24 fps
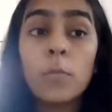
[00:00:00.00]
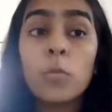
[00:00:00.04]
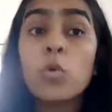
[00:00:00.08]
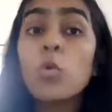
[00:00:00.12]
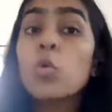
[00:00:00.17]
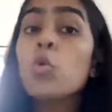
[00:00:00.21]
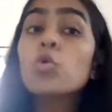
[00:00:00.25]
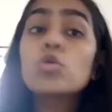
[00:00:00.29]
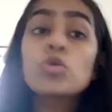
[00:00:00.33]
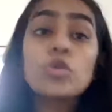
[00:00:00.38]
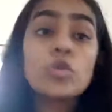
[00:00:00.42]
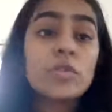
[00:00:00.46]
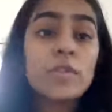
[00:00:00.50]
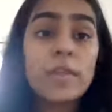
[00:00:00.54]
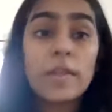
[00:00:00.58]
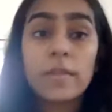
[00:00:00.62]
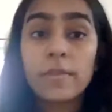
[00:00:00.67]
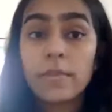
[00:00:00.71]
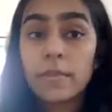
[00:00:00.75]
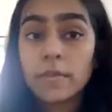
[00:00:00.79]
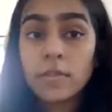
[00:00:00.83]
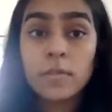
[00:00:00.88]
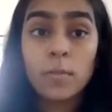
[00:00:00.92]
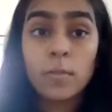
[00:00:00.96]
who to set
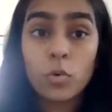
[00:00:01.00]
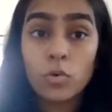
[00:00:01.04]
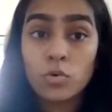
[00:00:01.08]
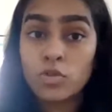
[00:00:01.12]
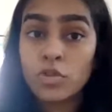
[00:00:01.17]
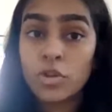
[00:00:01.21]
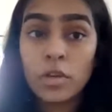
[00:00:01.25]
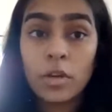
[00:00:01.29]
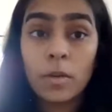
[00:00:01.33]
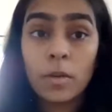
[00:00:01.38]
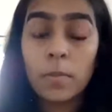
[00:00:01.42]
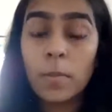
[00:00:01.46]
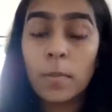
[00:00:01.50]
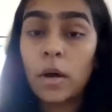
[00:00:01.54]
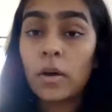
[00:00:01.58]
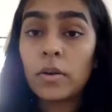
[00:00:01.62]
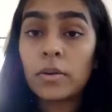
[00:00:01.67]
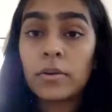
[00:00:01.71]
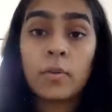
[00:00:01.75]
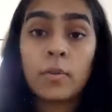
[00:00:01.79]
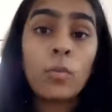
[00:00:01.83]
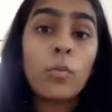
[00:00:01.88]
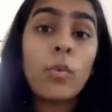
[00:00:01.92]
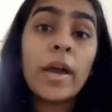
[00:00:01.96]
this motion about
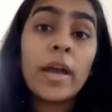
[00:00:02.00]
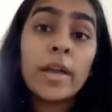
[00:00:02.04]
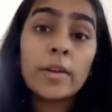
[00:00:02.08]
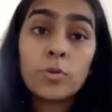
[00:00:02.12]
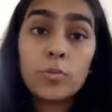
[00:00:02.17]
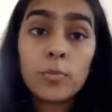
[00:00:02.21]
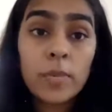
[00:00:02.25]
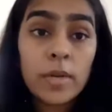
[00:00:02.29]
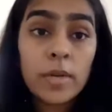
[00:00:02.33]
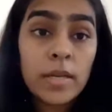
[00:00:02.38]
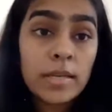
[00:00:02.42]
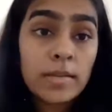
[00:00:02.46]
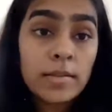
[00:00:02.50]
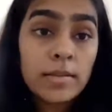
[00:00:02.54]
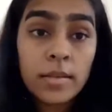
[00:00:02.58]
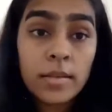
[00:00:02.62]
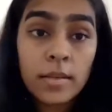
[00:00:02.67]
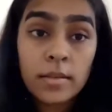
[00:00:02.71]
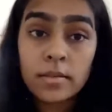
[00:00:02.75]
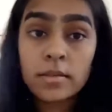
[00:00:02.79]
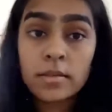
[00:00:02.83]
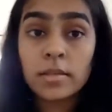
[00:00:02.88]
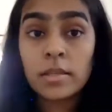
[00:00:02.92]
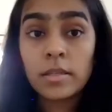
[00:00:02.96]
or where to place
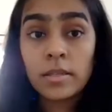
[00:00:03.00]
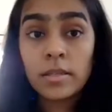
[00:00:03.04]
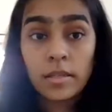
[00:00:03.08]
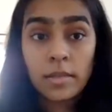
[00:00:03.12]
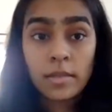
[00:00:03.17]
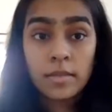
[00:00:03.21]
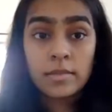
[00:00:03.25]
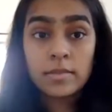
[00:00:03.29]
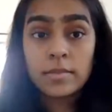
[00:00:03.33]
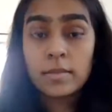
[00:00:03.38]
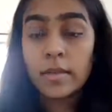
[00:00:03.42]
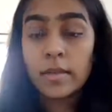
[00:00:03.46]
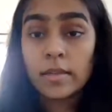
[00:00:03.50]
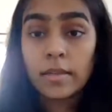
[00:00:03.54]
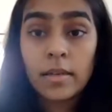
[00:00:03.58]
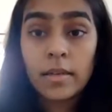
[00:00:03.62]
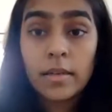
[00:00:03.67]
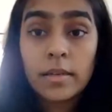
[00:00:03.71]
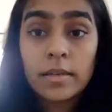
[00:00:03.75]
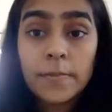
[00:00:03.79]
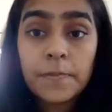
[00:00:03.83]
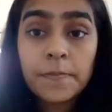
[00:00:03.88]
set it and things like that.